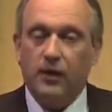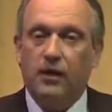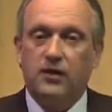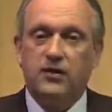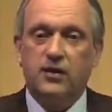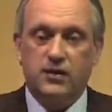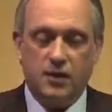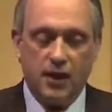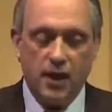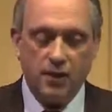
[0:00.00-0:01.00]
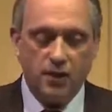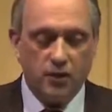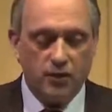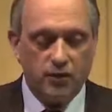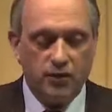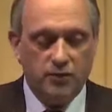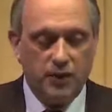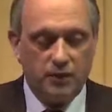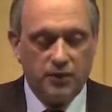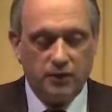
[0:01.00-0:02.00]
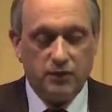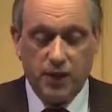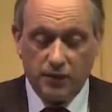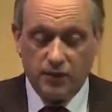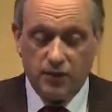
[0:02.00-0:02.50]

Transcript: I insist that any chance you may obtain to get